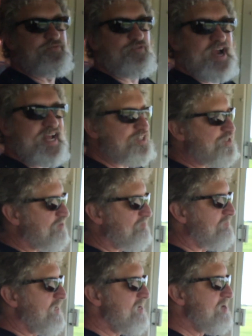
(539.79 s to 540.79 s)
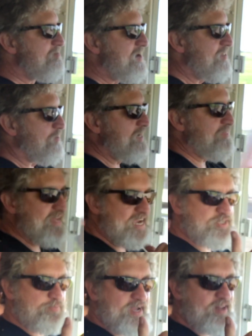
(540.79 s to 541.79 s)
friends. By the way,
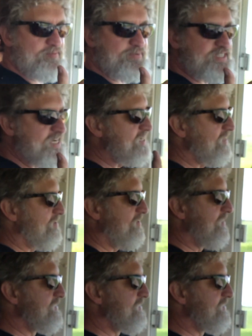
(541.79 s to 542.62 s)
thanks Bill in particular.